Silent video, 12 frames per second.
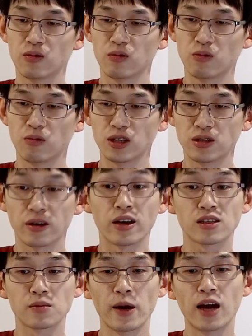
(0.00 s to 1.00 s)
what to
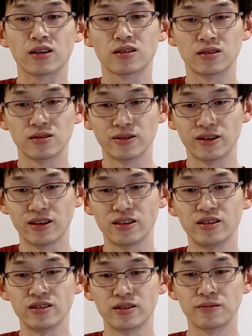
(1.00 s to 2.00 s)
expect. Okay,
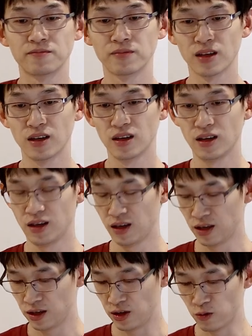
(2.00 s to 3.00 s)
here,
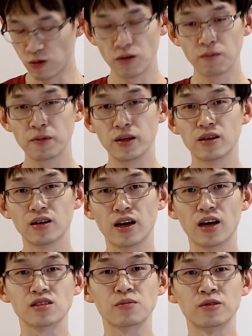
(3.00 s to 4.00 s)
you won't be an
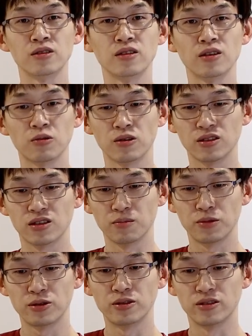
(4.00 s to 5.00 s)
expert in quantum
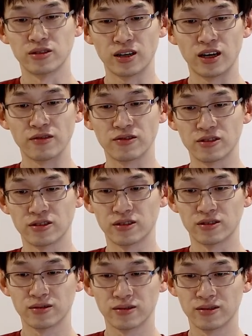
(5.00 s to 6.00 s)
computer
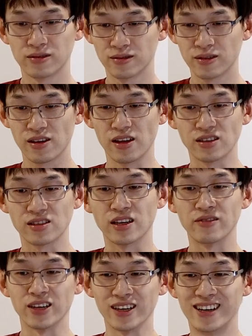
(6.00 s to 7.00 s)
after
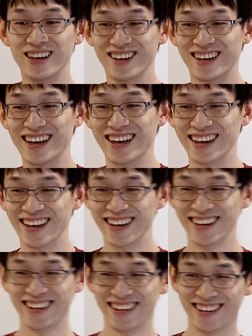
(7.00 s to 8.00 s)
Thanksgiving.
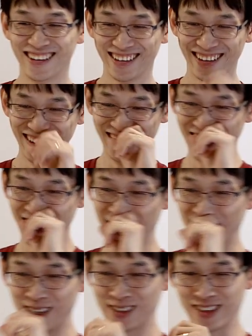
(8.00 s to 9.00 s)
Okay,
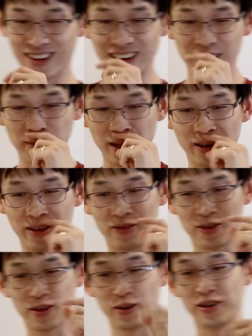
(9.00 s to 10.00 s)
just think about if
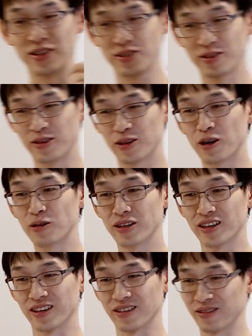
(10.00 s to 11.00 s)
you go into a
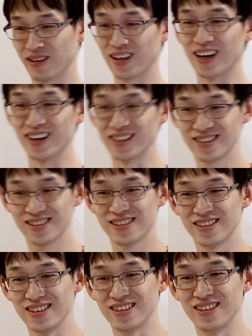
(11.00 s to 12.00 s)
coding
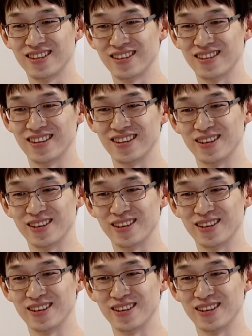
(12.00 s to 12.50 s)
class in